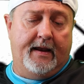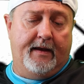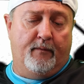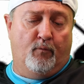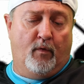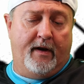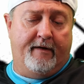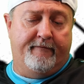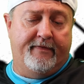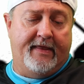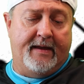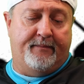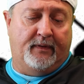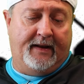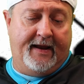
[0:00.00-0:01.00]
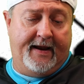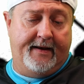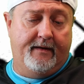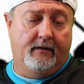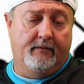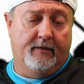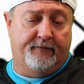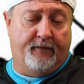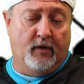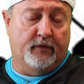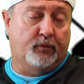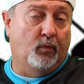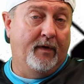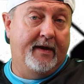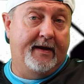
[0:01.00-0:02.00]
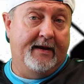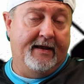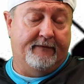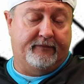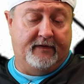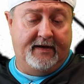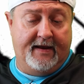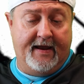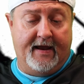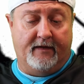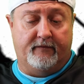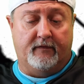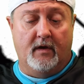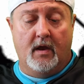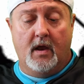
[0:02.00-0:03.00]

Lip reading: whatever they played the first week in FCS.